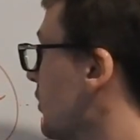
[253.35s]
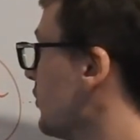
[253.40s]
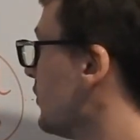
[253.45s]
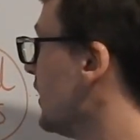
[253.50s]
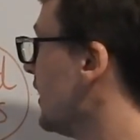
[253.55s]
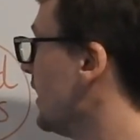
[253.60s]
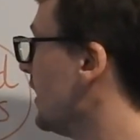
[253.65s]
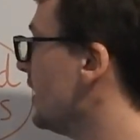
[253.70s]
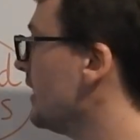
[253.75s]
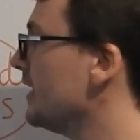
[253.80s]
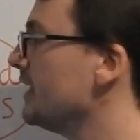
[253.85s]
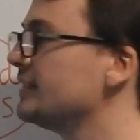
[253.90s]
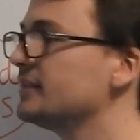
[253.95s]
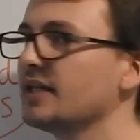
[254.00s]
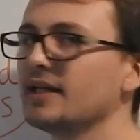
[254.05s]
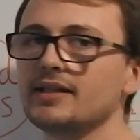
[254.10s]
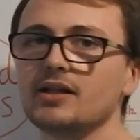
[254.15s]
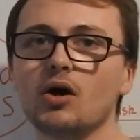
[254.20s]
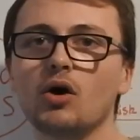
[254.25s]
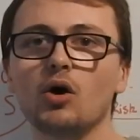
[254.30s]
on here is
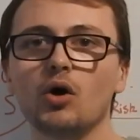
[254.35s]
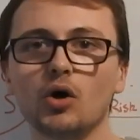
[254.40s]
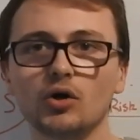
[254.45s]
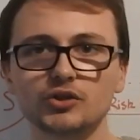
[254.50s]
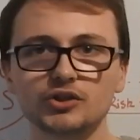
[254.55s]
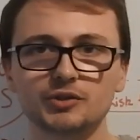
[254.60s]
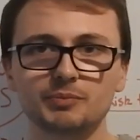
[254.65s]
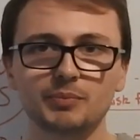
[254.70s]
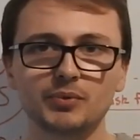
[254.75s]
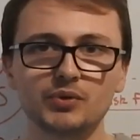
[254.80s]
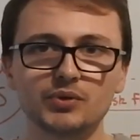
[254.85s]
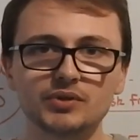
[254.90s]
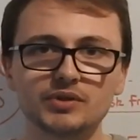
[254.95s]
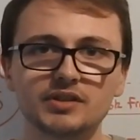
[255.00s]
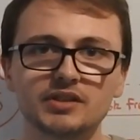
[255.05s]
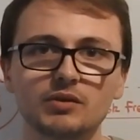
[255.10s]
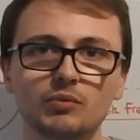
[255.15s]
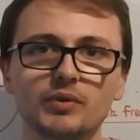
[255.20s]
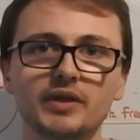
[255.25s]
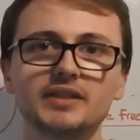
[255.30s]
an odds
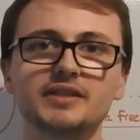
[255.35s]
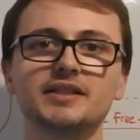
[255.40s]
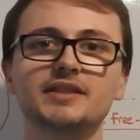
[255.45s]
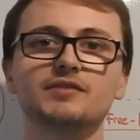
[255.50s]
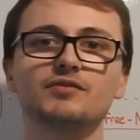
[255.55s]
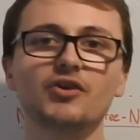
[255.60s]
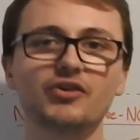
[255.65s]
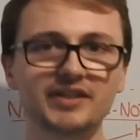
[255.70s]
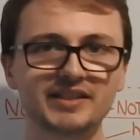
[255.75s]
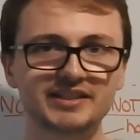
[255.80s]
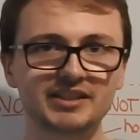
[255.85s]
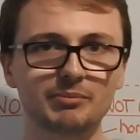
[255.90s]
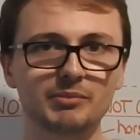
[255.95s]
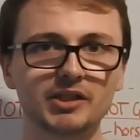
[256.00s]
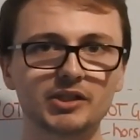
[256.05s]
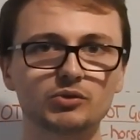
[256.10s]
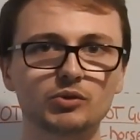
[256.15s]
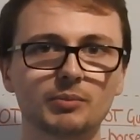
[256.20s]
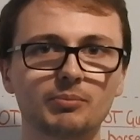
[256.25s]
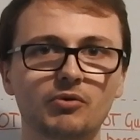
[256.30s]
boost, which is very
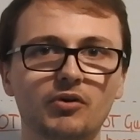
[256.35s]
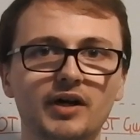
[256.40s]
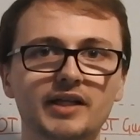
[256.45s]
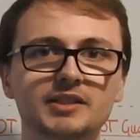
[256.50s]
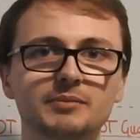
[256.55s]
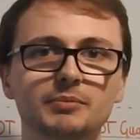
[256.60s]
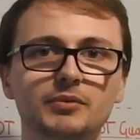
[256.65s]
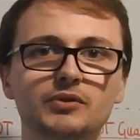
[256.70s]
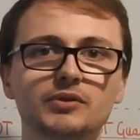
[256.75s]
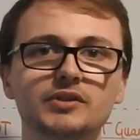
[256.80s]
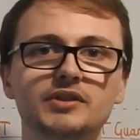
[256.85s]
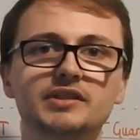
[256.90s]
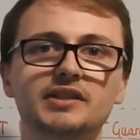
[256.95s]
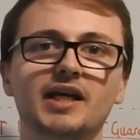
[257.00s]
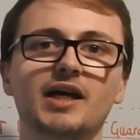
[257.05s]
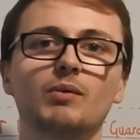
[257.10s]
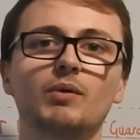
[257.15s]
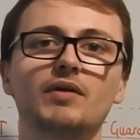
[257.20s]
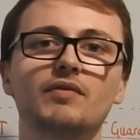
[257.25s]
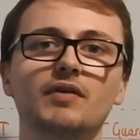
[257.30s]
similar to a price boost,
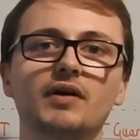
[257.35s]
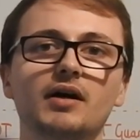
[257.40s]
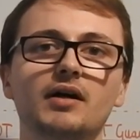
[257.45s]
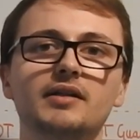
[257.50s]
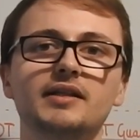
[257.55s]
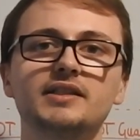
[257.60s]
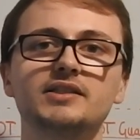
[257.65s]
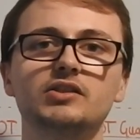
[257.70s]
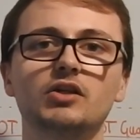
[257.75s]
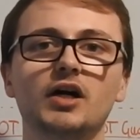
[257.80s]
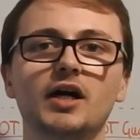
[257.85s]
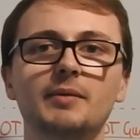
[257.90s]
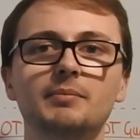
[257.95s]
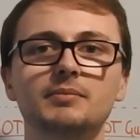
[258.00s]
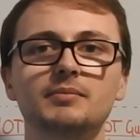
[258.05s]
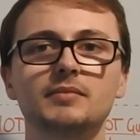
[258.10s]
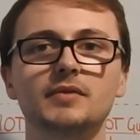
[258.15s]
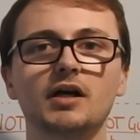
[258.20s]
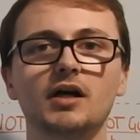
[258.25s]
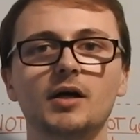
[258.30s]
however this
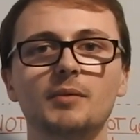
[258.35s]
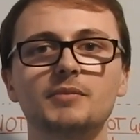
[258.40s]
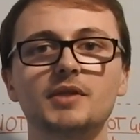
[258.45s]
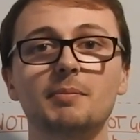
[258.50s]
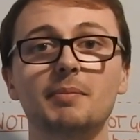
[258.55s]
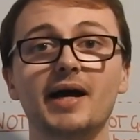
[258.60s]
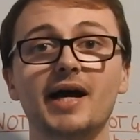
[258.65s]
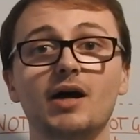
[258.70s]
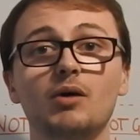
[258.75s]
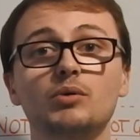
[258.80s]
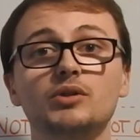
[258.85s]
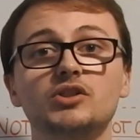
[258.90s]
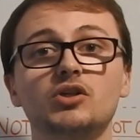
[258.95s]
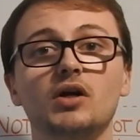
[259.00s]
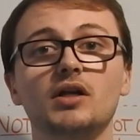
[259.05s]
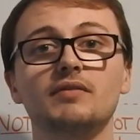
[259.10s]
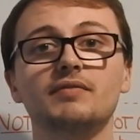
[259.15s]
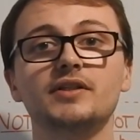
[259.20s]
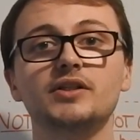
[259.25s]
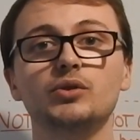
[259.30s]
time the power is
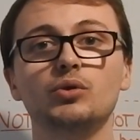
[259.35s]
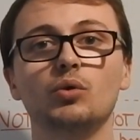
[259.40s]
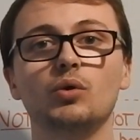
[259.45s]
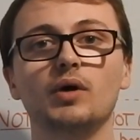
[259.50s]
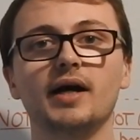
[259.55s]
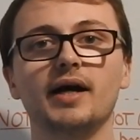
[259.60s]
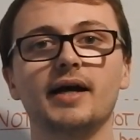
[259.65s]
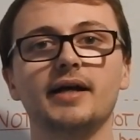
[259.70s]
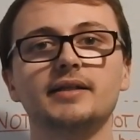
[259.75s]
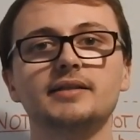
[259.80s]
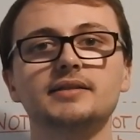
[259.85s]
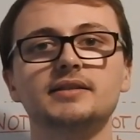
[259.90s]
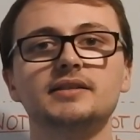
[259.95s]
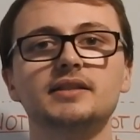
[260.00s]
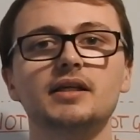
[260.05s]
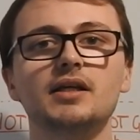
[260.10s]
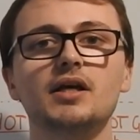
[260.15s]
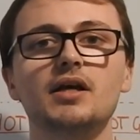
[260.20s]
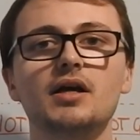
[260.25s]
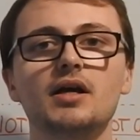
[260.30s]
kind of in your
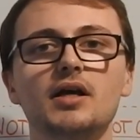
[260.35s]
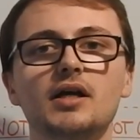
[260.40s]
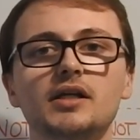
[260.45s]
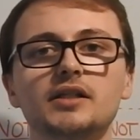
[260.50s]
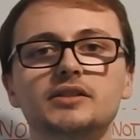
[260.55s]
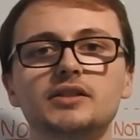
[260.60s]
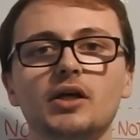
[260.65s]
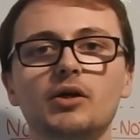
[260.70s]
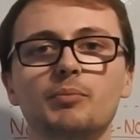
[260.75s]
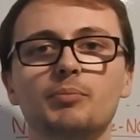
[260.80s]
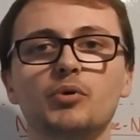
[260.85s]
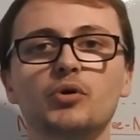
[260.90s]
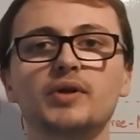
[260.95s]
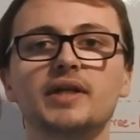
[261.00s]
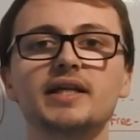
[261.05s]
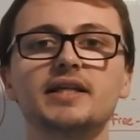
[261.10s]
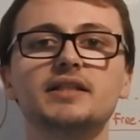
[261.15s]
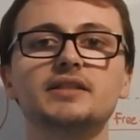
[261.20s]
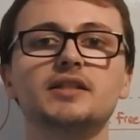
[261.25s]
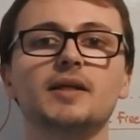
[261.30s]
hands. So
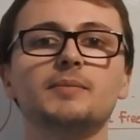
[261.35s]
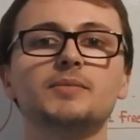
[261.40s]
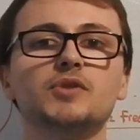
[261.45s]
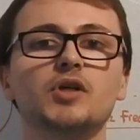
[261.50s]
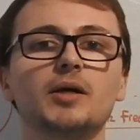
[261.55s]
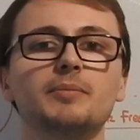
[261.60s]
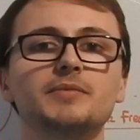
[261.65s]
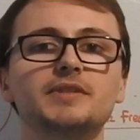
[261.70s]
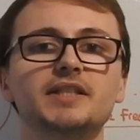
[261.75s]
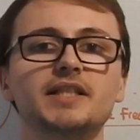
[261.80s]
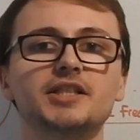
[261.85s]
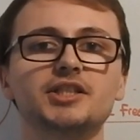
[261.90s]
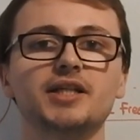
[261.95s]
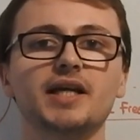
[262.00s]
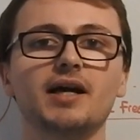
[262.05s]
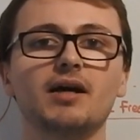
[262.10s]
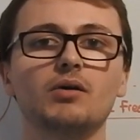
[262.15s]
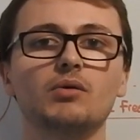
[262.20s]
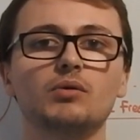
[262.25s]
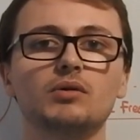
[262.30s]
bookies sometimes dish
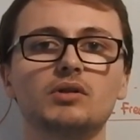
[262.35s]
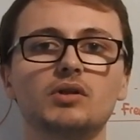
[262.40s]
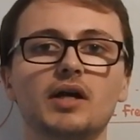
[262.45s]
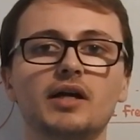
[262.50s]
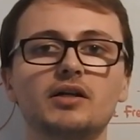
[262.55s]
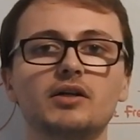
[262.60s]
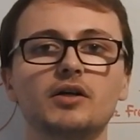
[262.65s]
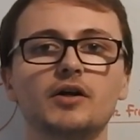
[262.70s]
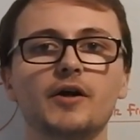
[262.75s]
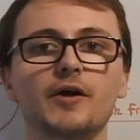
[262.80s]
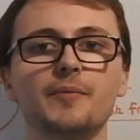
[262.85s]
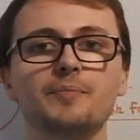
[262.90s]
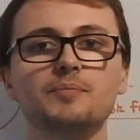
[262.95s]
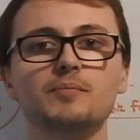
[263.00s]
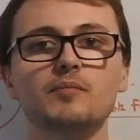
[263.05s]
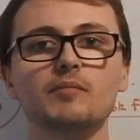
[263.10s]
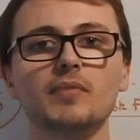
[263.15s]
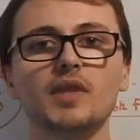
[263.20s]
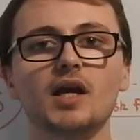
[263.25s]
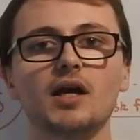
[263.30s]
out like
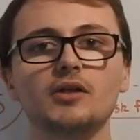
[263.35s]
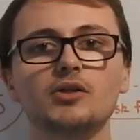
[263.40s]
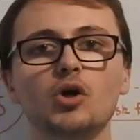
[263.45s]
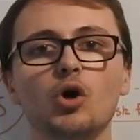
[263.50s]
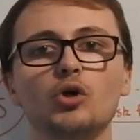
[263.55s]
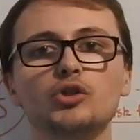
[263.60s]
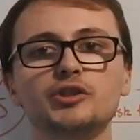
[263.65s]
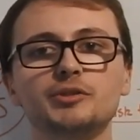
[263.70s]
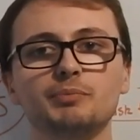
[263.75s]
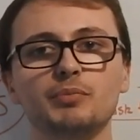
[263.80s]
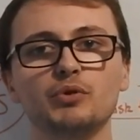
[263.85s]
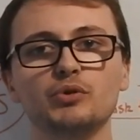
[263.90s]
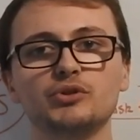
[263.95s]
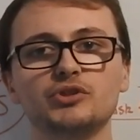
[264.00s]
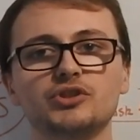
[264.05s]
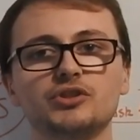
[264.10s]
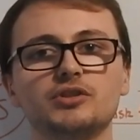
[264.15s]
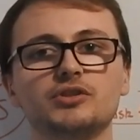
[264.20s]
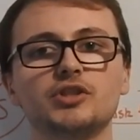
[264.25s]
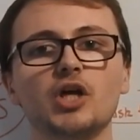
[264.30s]
an odds
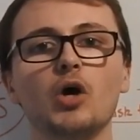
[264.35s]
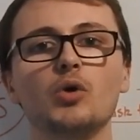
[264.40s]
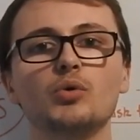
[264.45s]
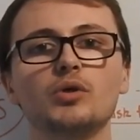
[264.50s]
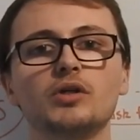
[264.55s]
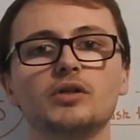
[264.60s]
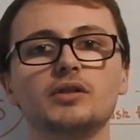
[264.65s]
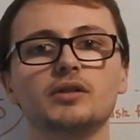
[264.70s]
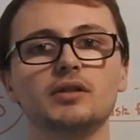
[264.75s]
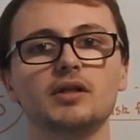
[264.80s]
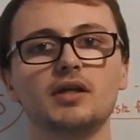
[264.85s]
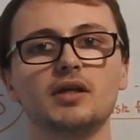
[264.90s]
boost token.